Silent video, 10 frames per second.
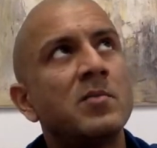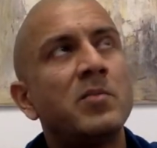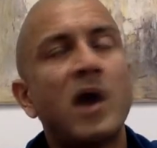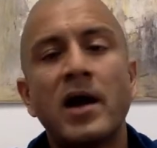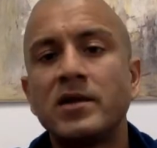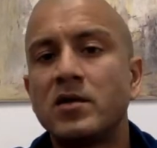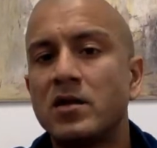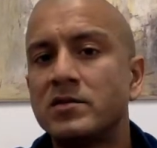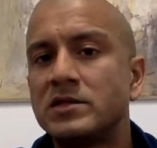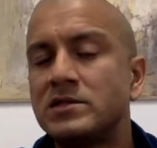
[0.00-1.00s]
bind
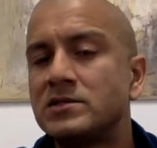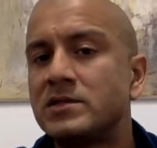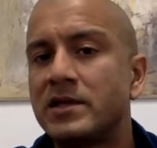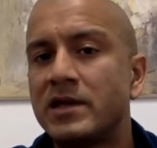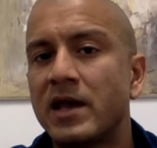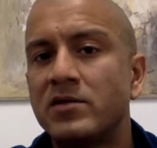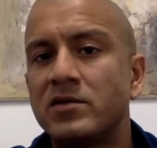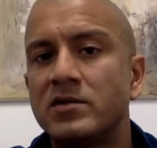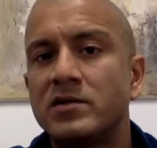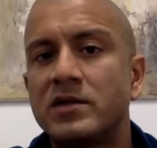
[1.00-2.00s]
all of these
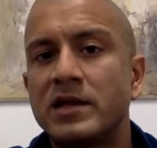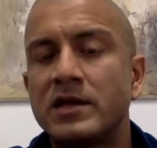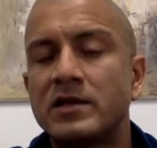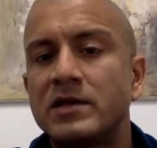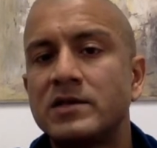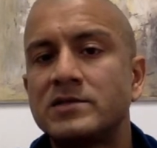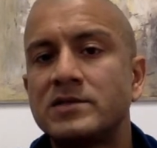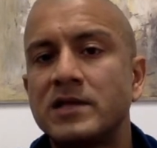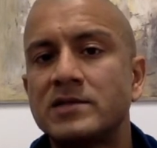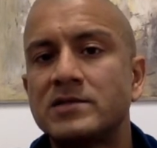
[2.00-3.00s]
together in a
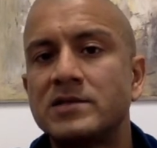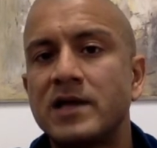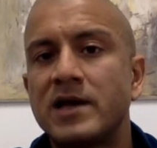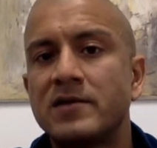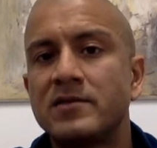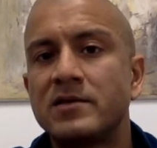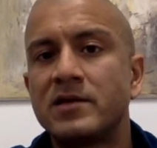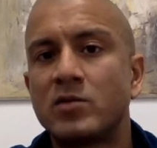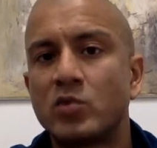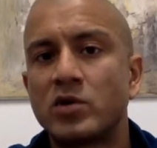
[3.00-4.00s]
sense that
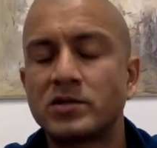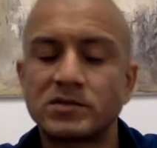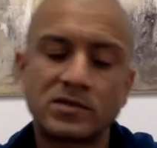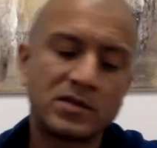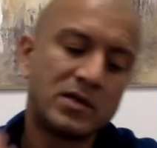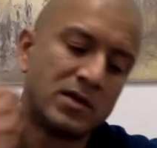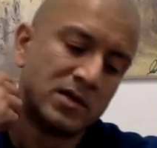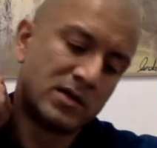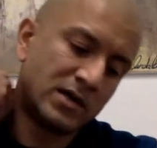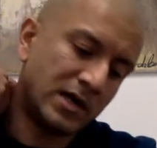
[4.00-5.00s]
it works.
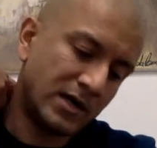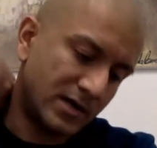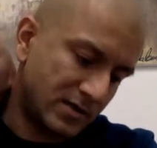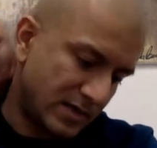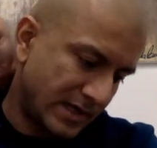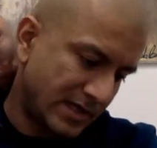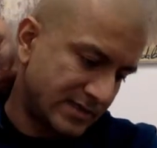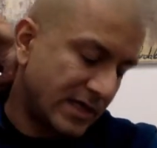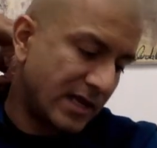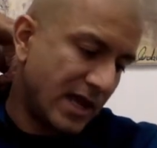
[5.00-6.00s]
I guess
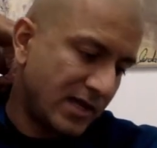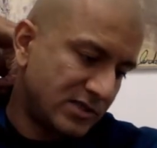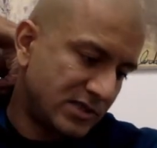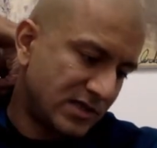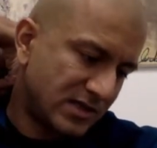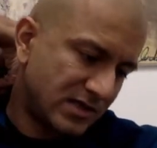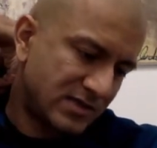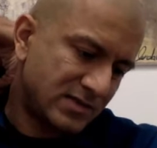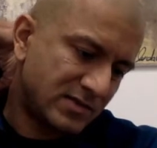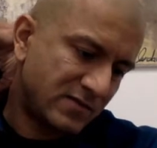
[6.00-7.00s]
the analogy, and I
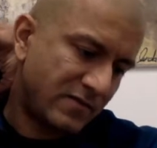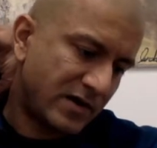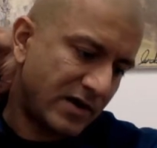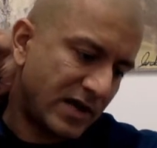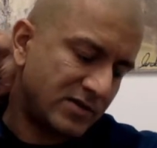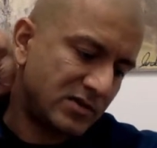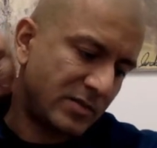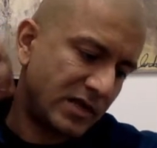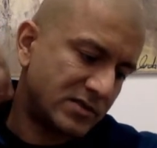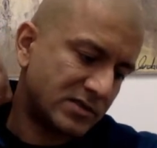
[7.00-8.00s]
guess it's a fair analogy to
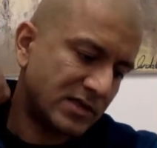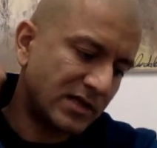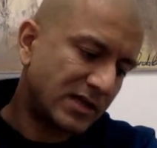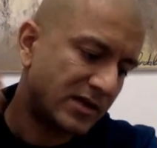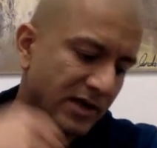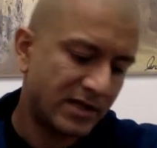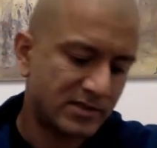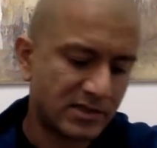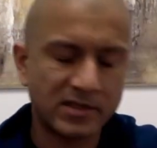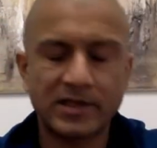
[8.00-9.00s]
make, just like the internet
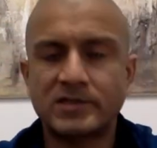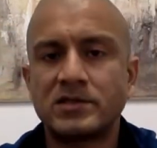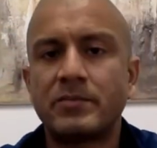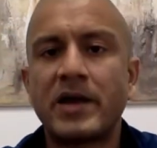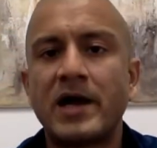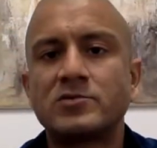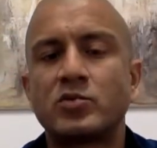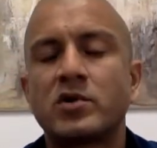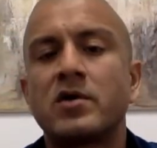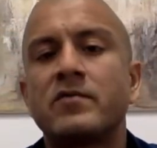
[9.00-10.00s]
is a collection, a
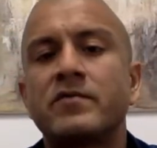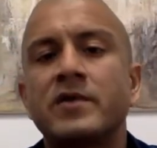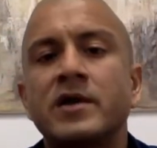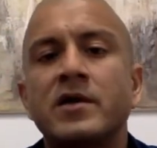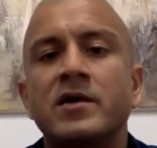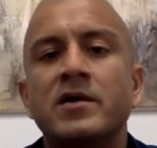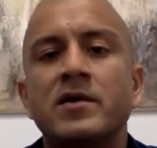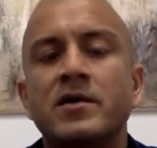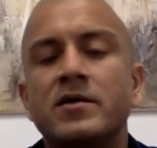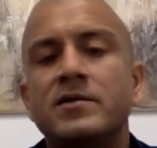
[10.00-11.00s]
patchwork of
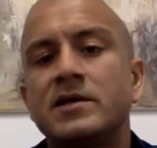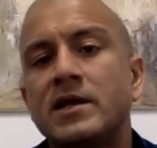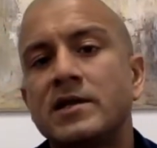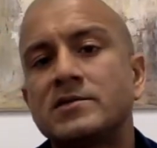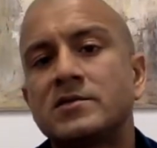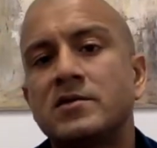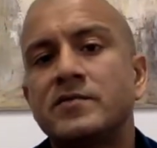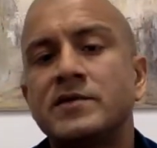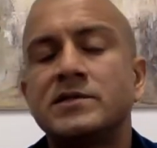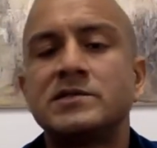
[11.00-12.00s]
DNS
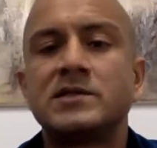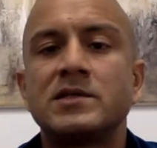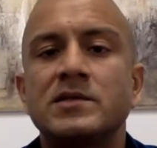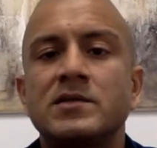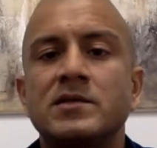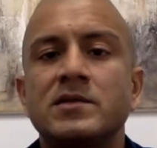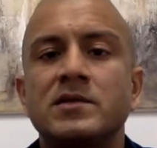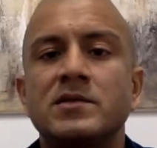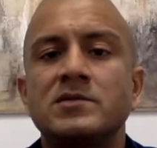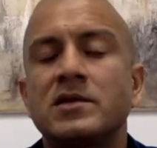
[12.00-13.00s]
servers and
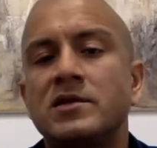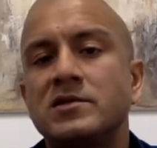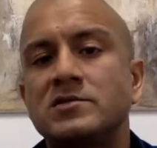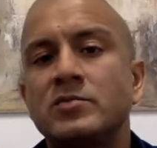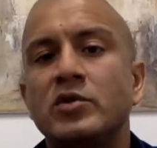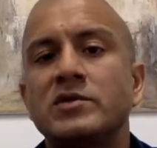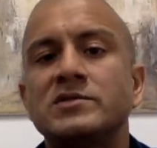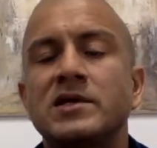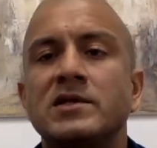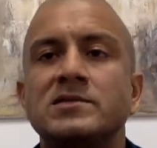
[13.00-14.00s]
in a distributed
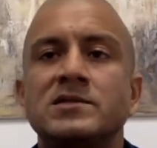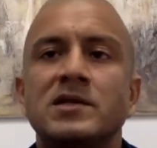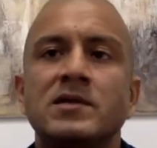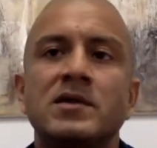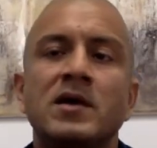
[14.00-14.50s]
sense, and